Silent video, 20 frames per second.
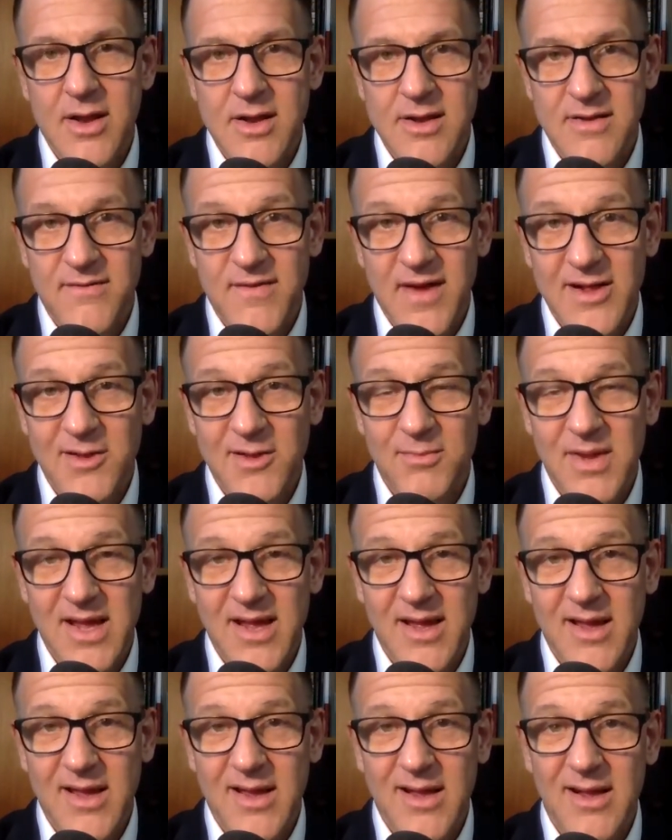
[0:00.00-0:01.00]

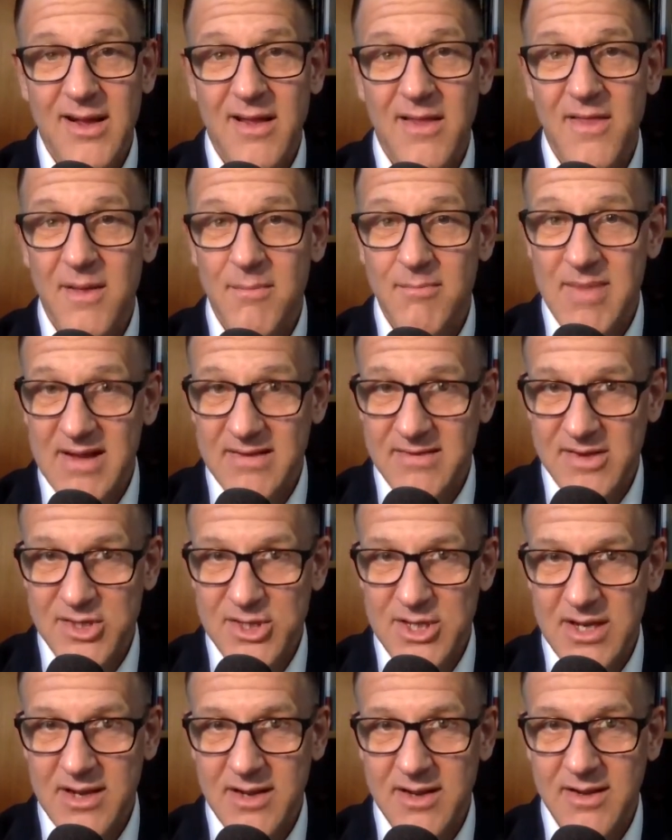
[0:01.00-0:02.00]
developing the
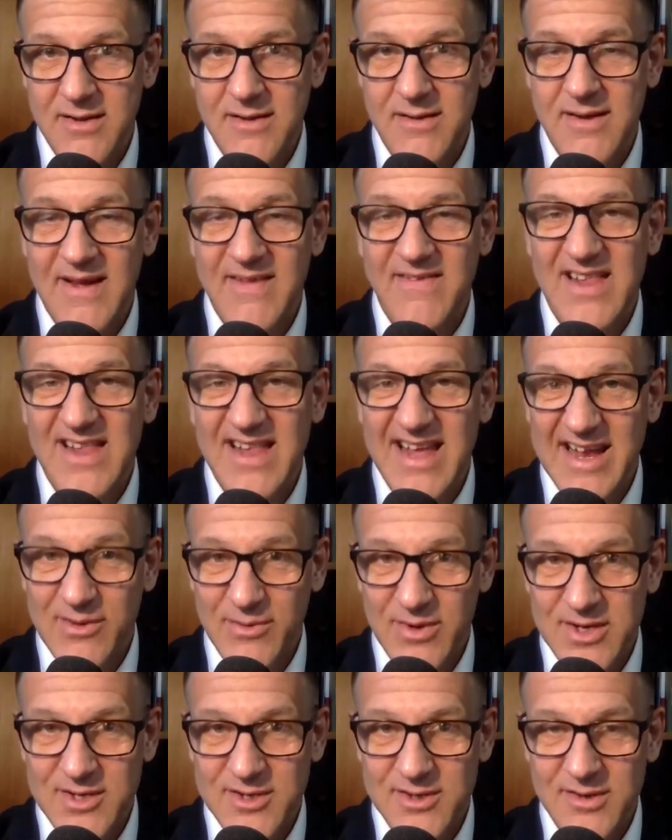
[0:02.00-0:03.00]
messaging and the
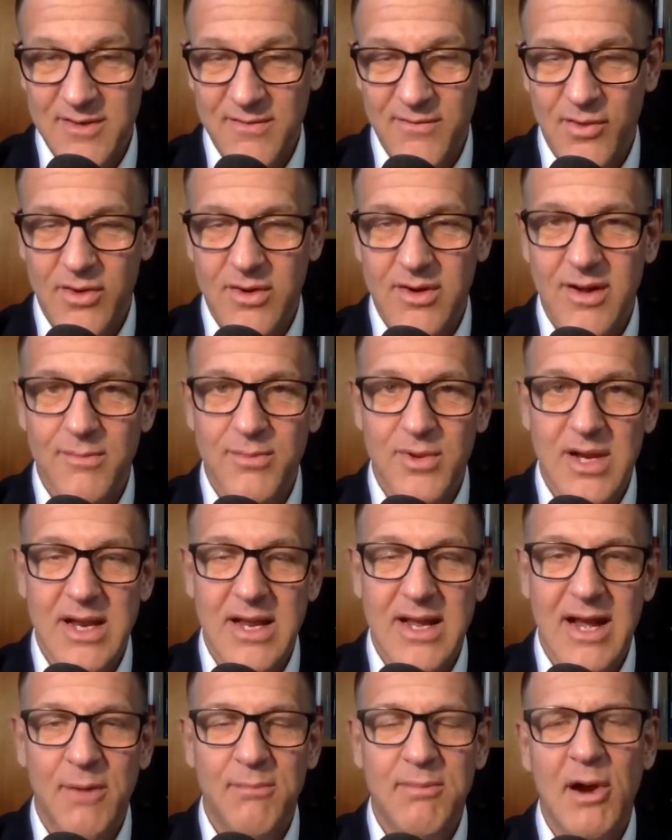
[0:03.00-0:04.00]
language for your company?
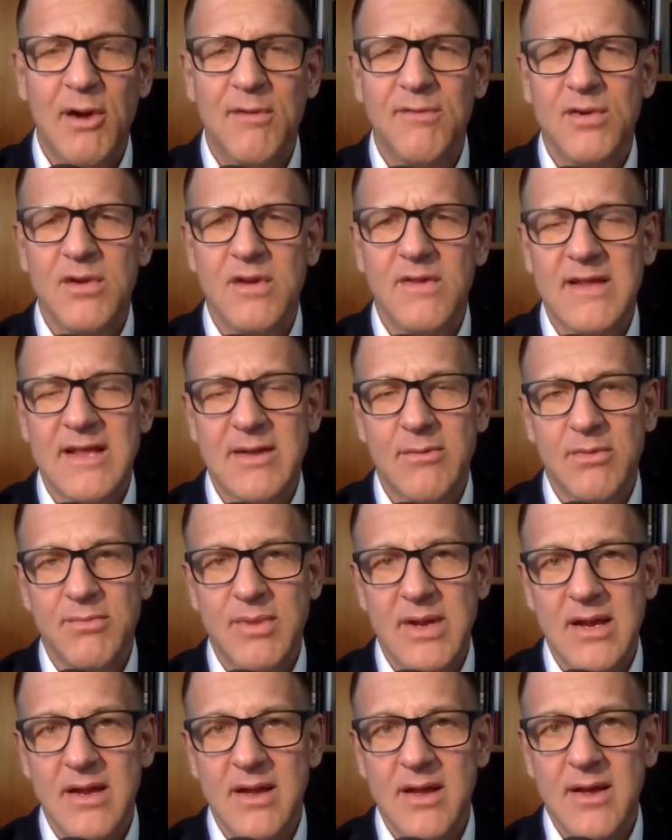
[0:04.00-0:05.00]
How powerful do you think that would
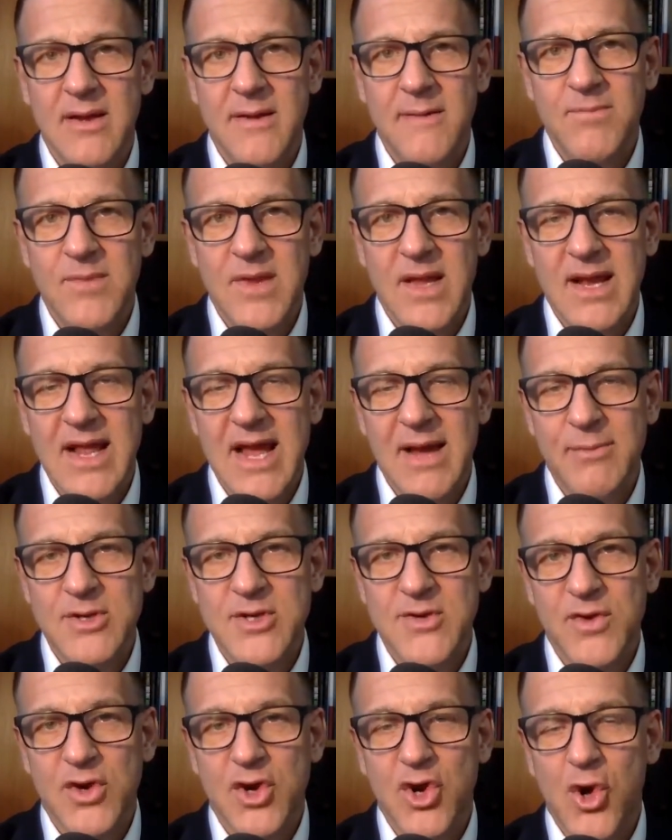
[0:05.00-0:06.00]
be? And how
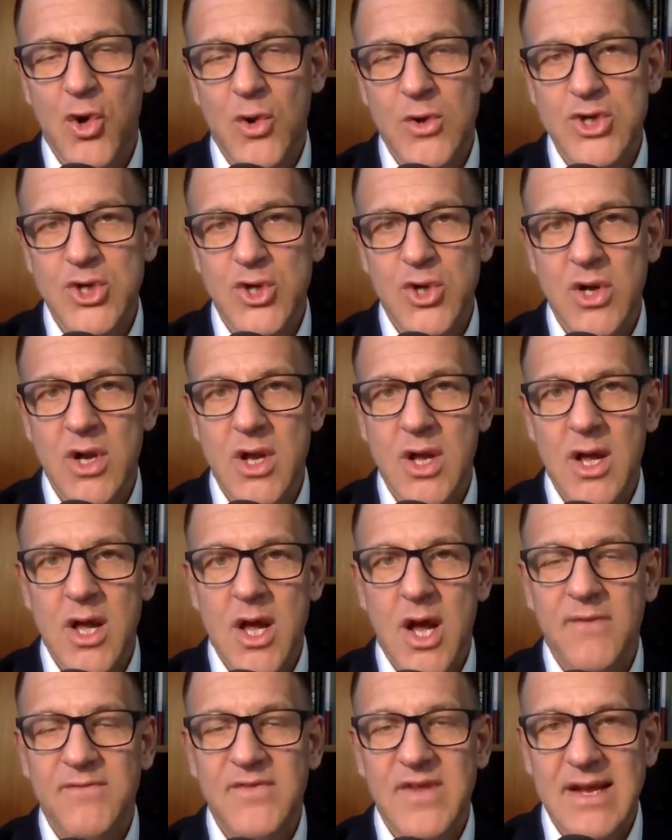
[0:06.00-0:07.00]
much of a culture
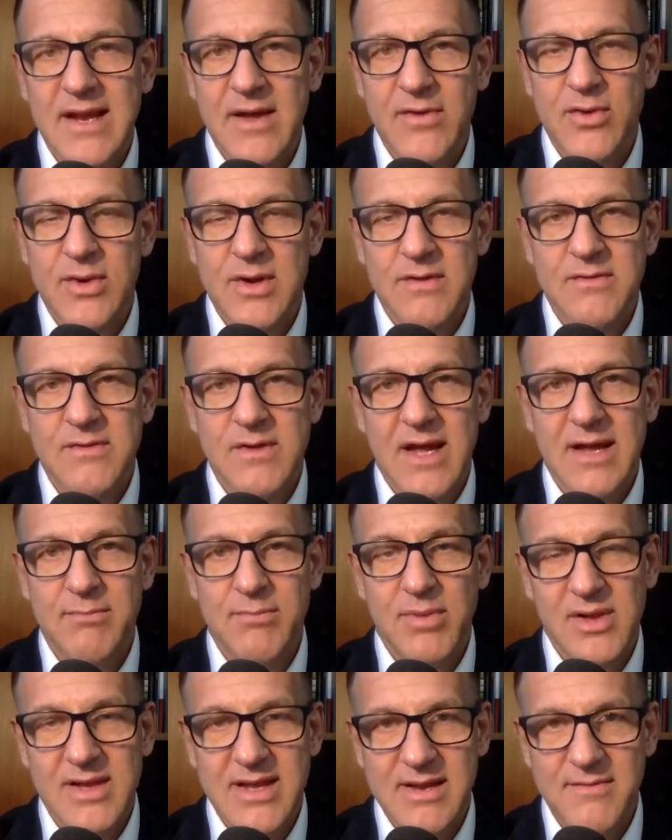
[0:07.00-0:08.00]
of togetherness and
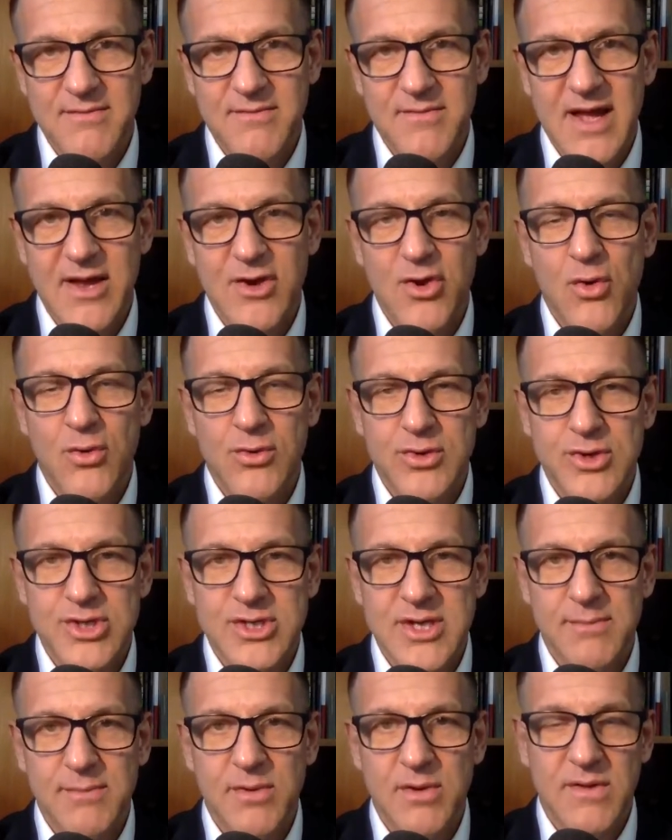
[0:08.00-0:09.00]
belief and
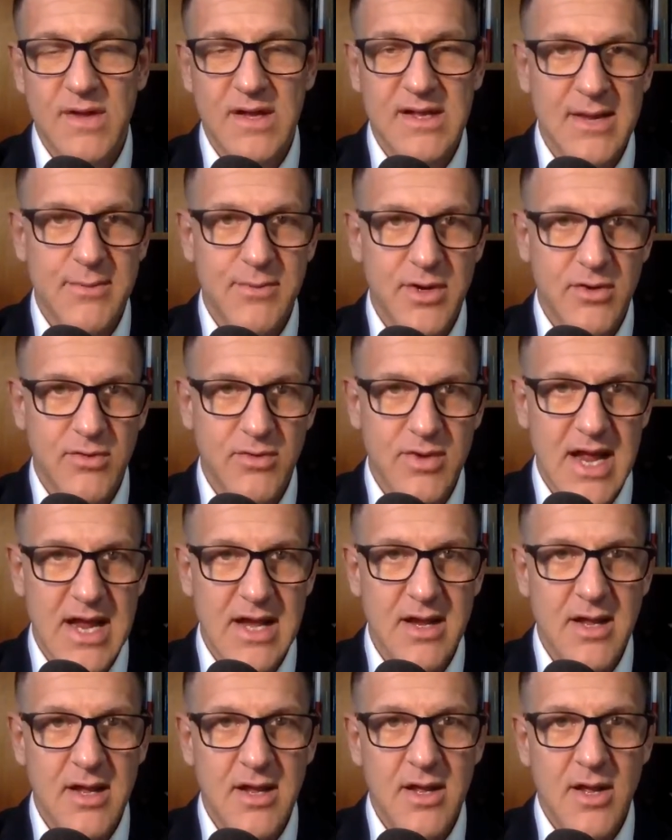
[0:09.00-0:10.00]
ownership do you think that would
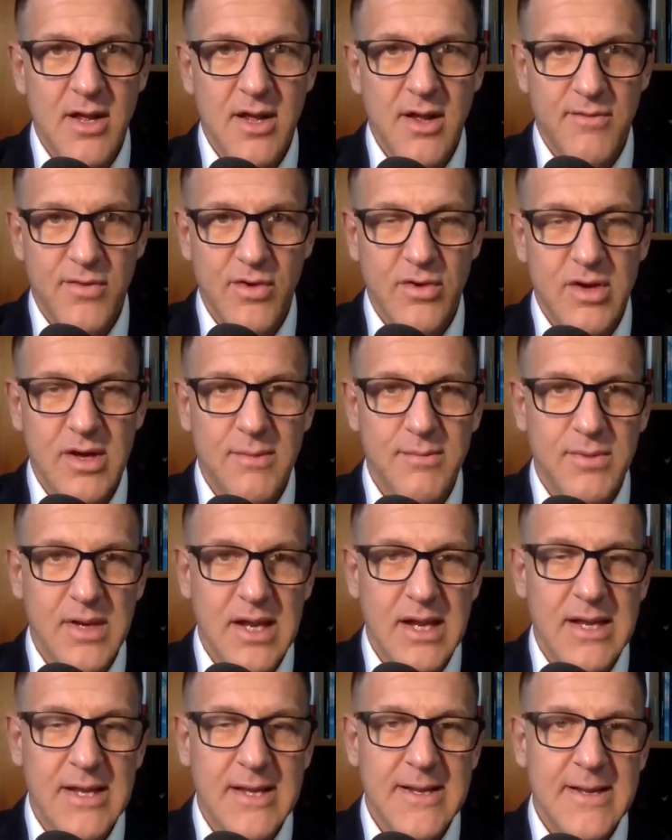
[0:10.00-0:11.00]
create for your
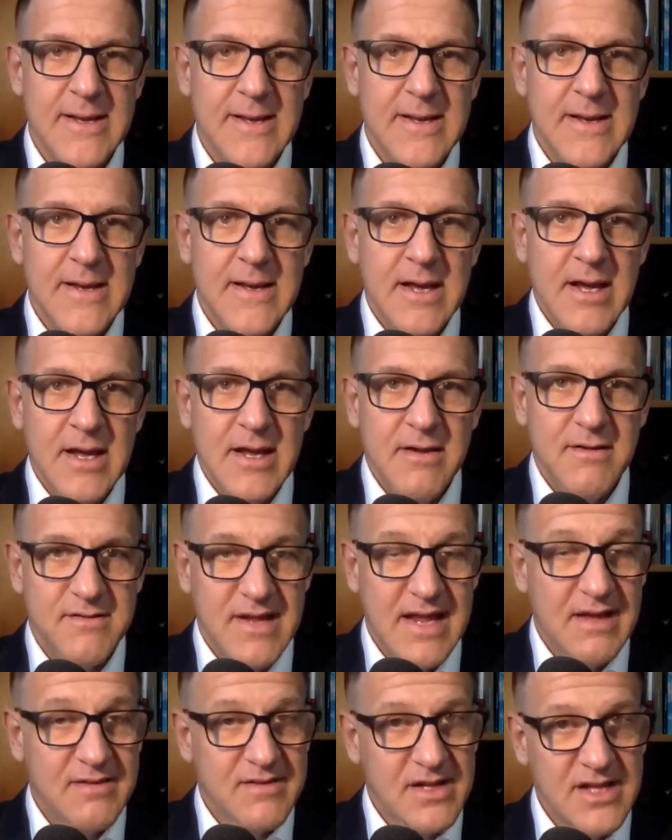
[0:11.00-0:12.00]
company? You
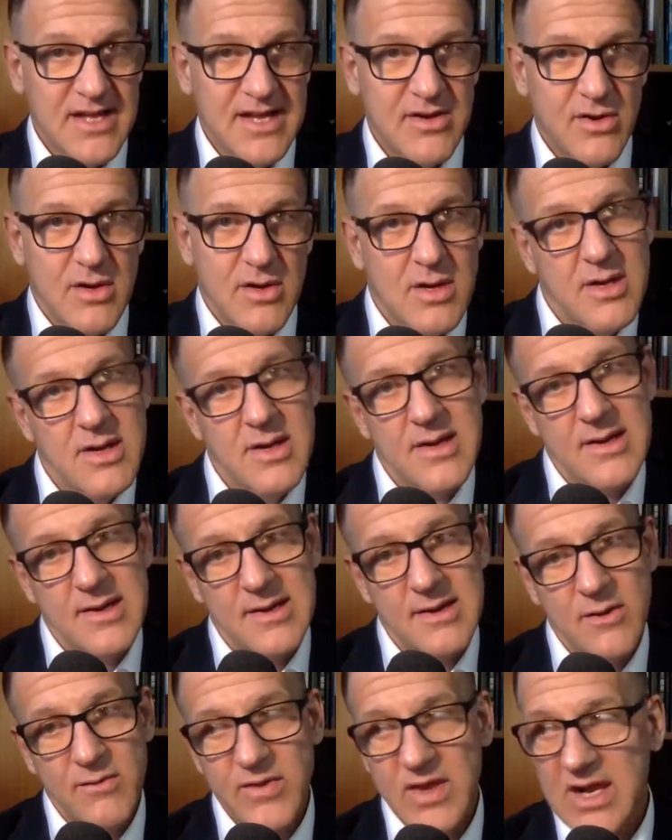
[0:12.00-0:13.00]
see, as a leader
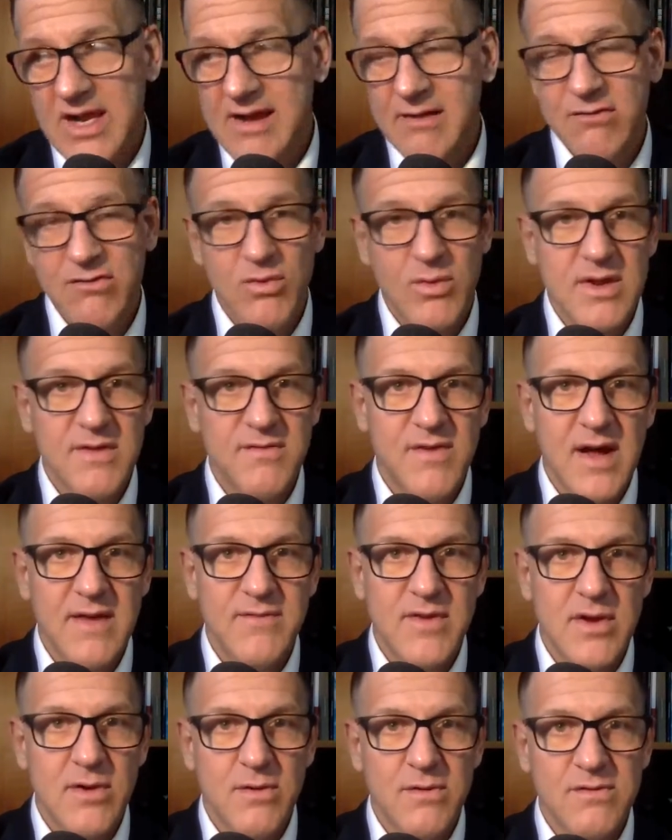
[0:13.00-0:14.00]
over the last
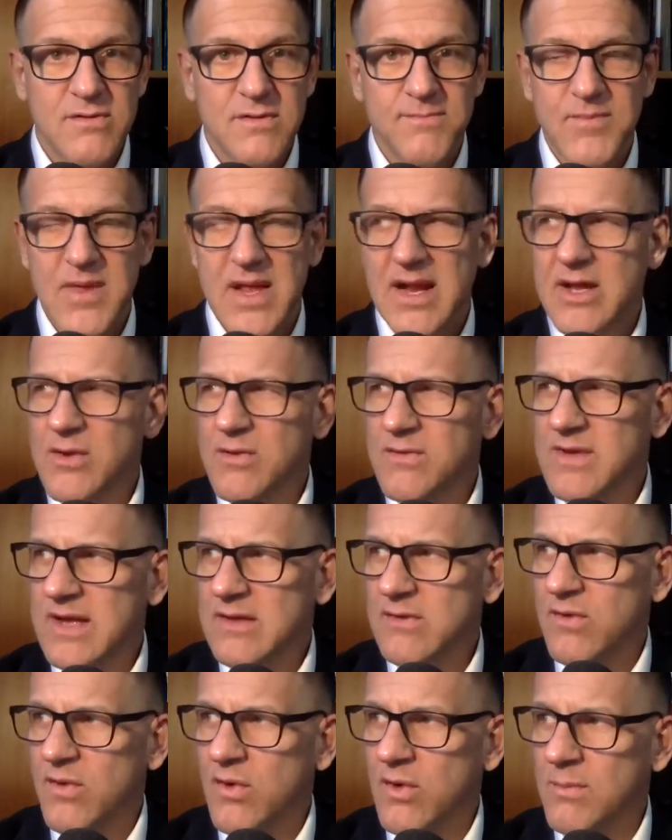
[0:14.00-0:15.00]
25 years, and I use
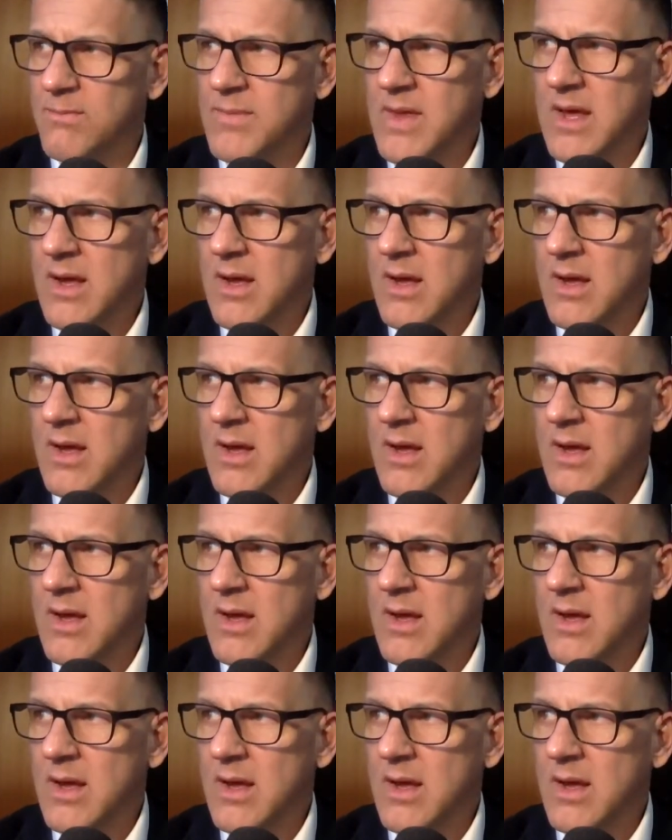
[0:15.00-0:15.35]
that term